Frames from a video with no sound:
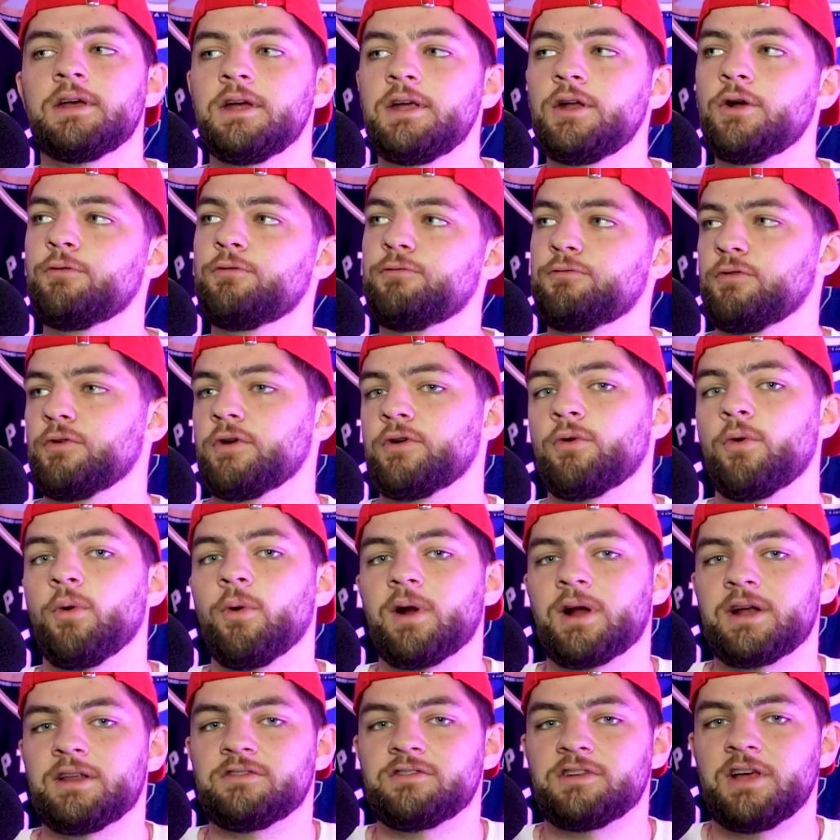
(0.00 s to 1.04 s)
you know, for an
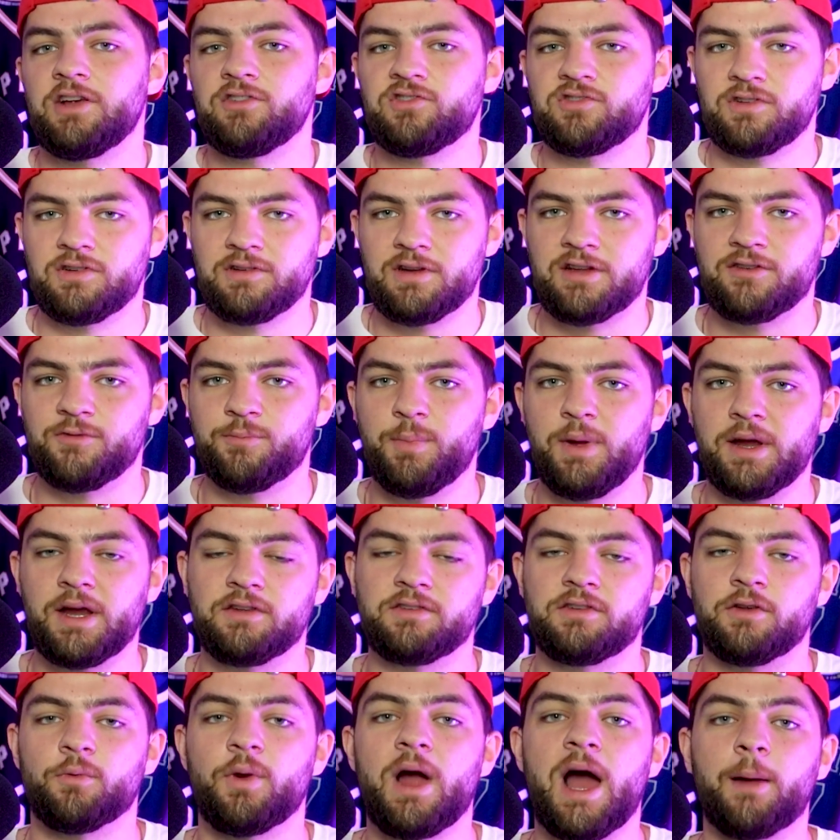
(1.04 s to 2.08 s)
organization as big as
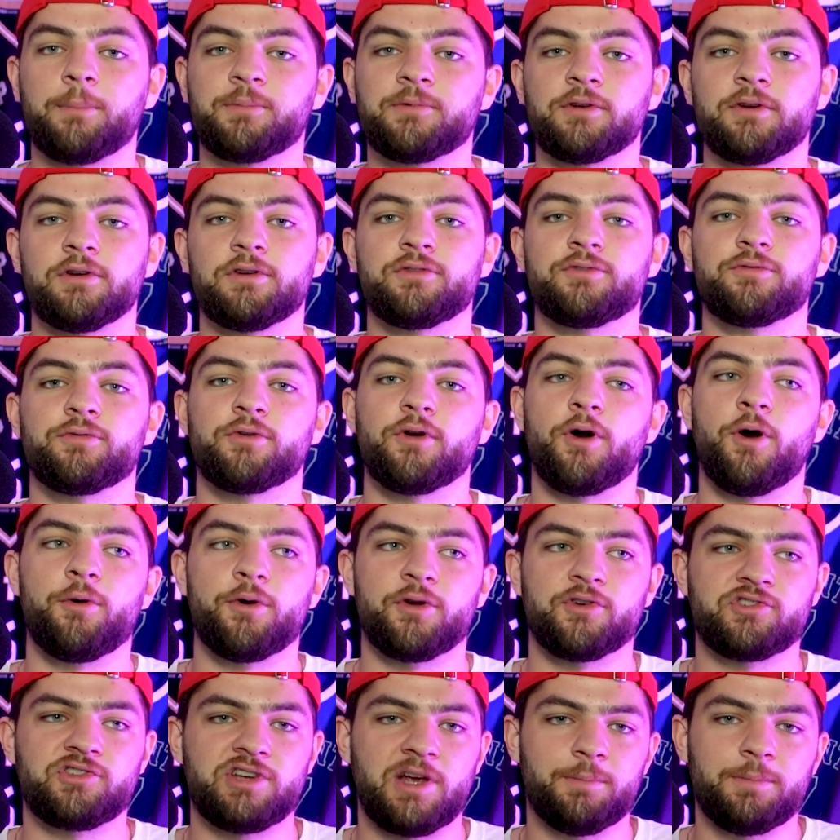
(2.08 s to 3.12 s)
the Raptors, for
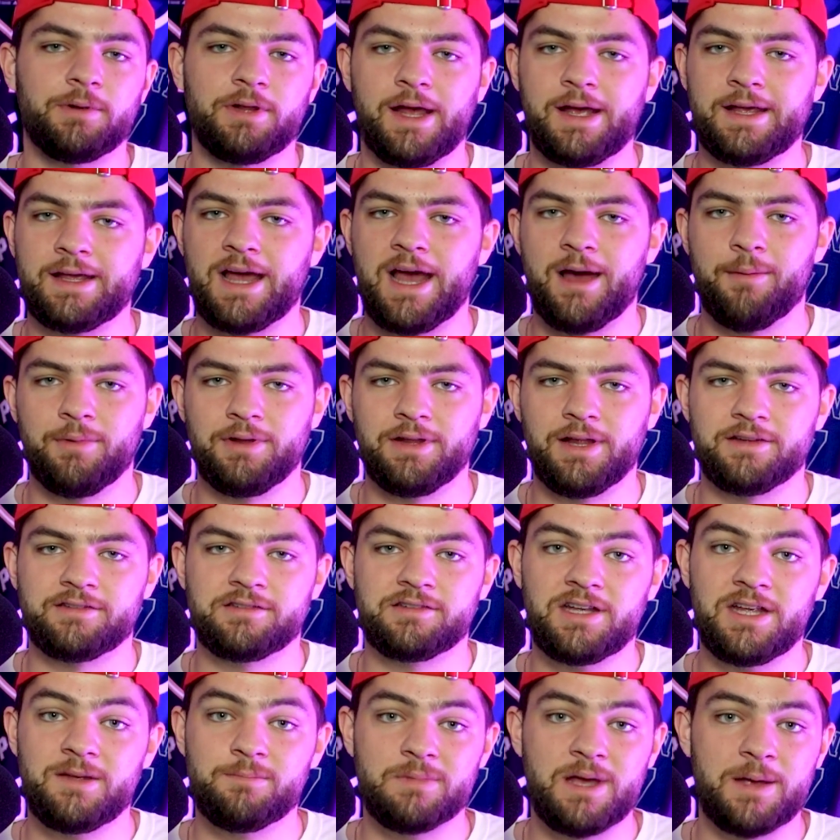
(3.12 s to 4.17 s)
ownership like
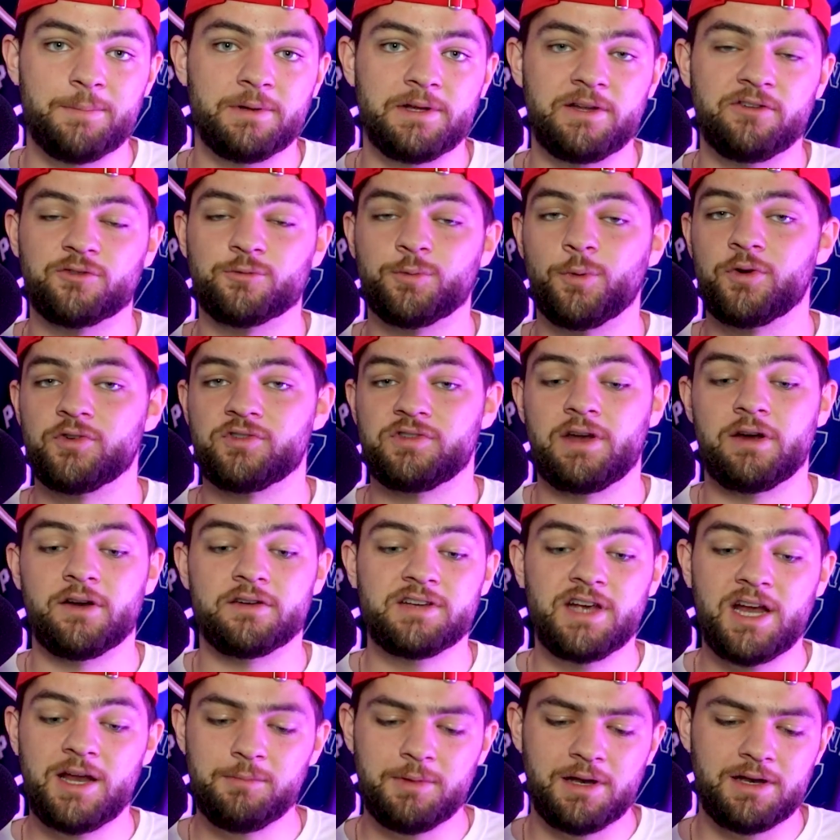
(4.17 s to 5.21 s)
MLSE, Maple Leaf Sports
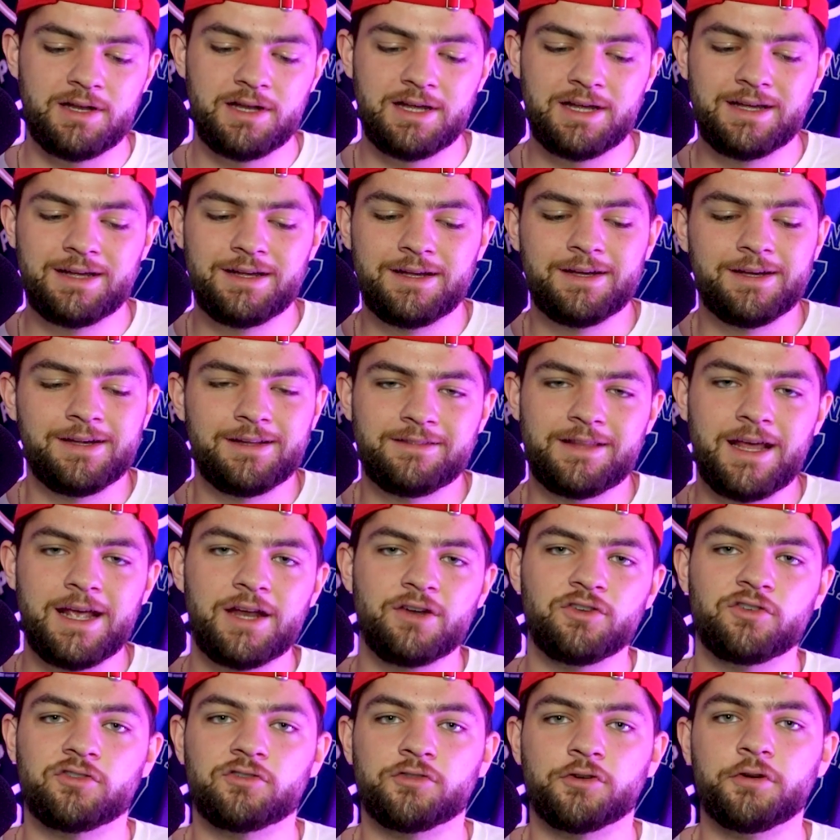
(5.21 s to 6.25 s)
Entertainment, they
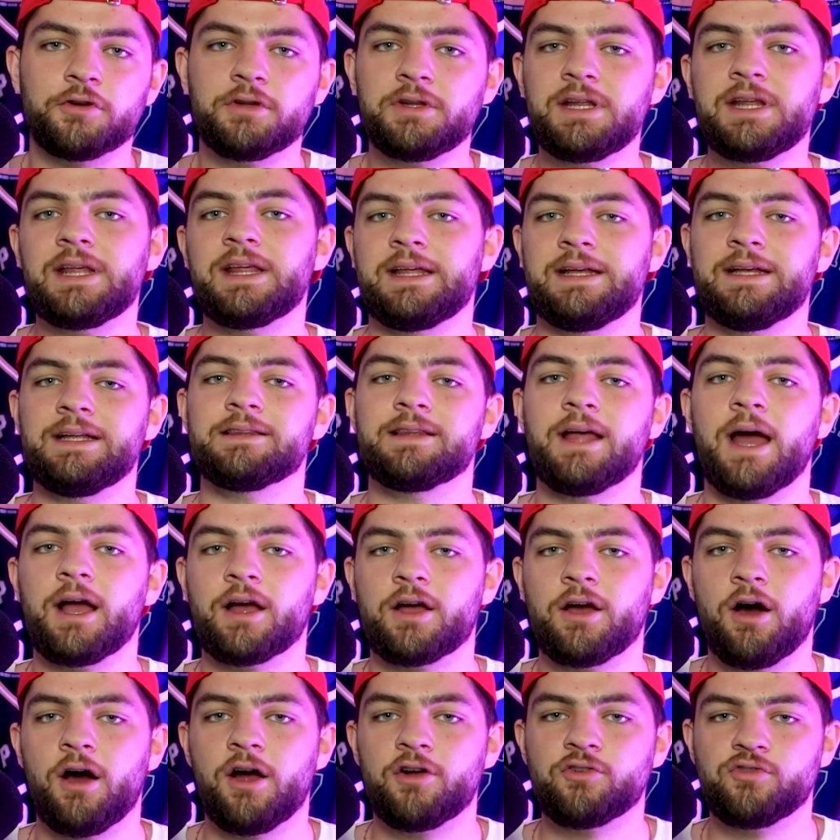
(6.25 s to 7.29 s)
can certainly eat that
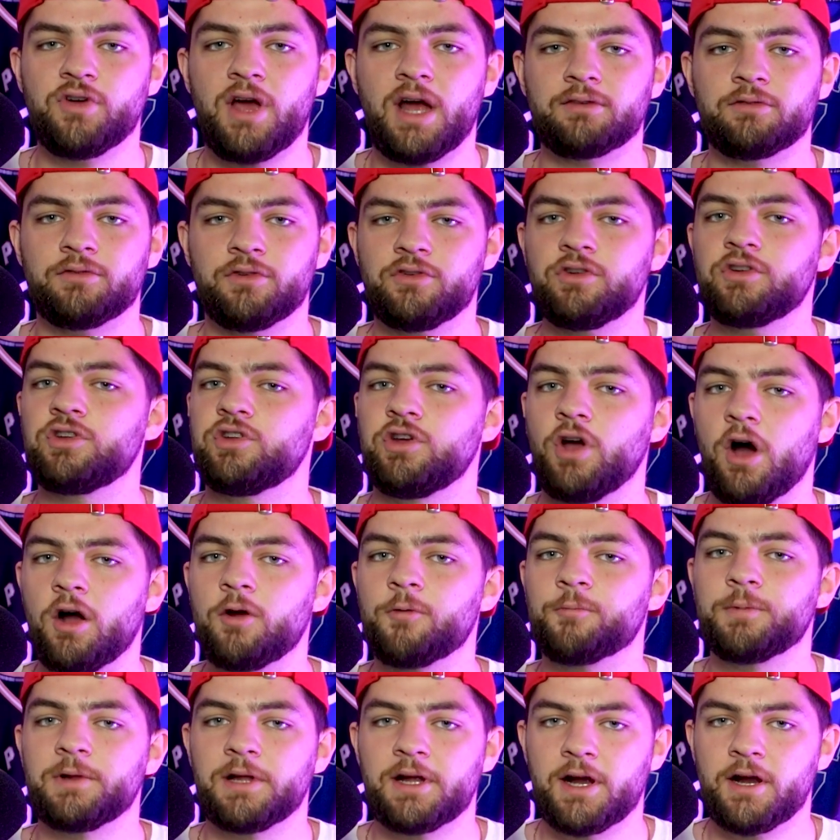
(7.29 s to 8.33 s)
contract, which is a
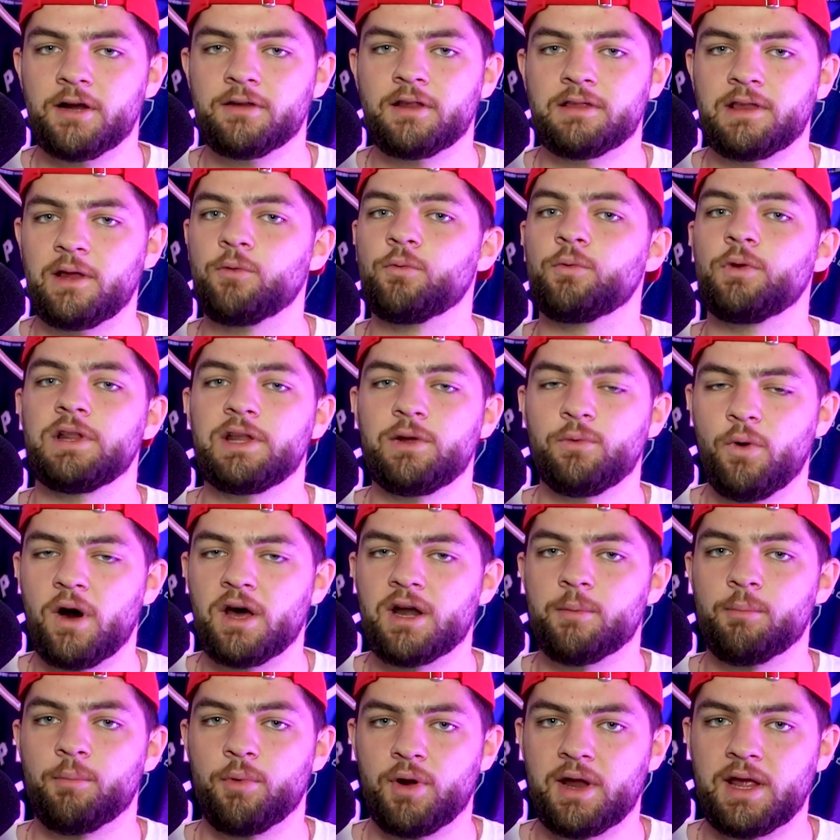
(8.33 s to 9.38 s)
young player that they really want
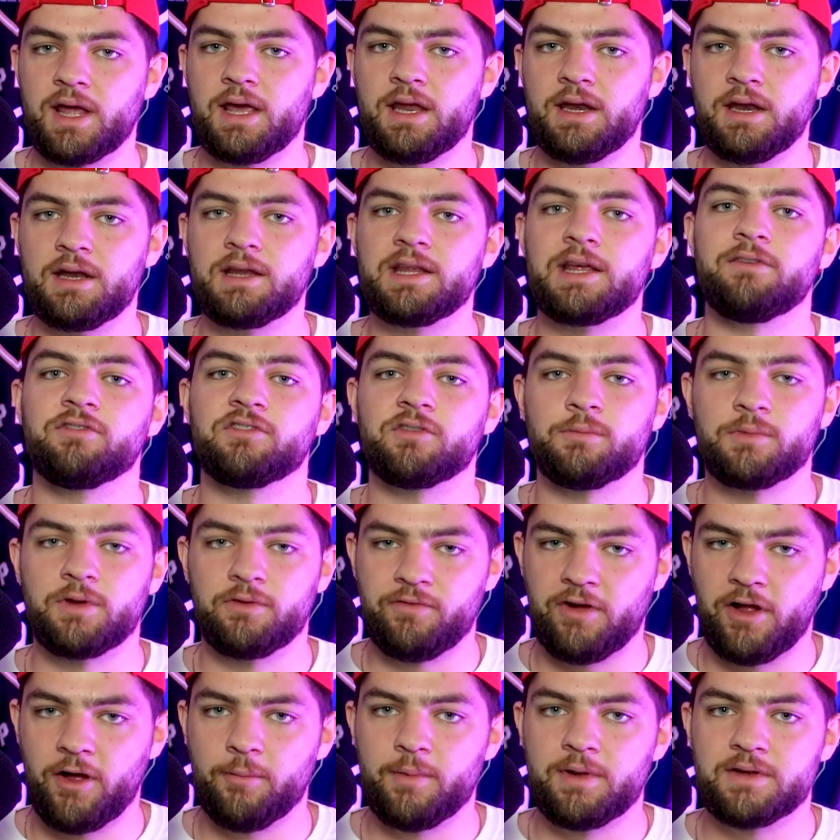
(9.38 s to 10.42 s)
to bring in and give some
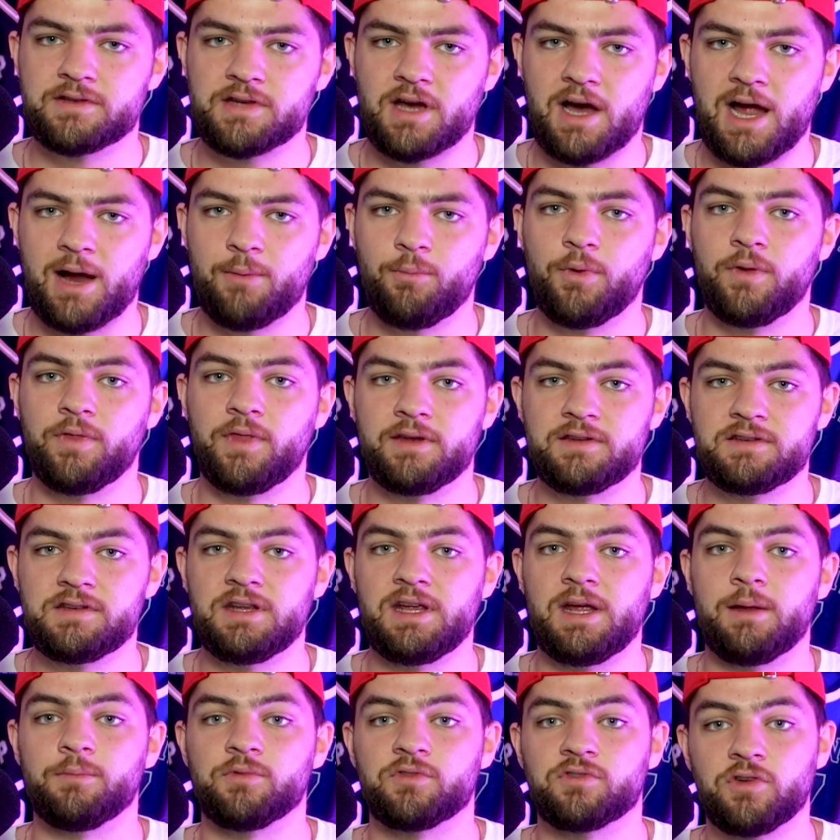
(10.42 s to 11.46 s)
development time with the
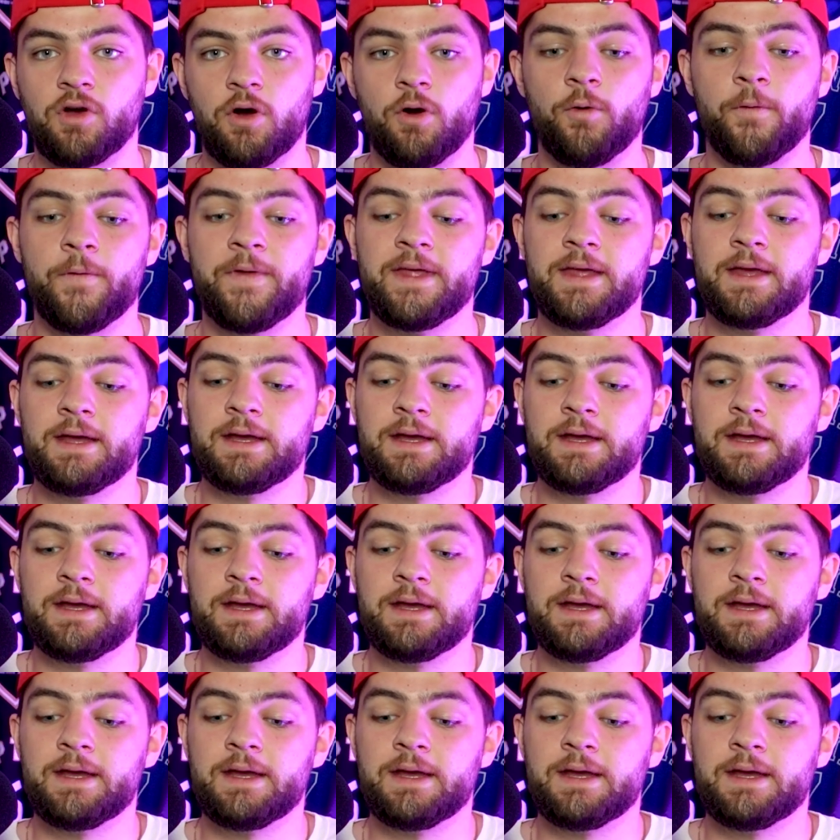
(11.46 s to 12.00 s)
team. So